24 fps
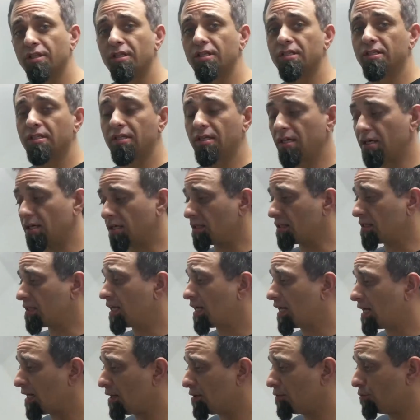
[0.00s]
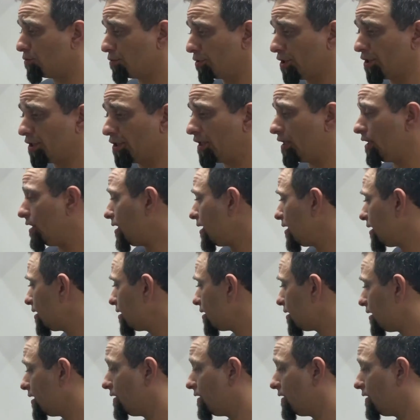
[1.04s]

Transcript: of this kit that I really like,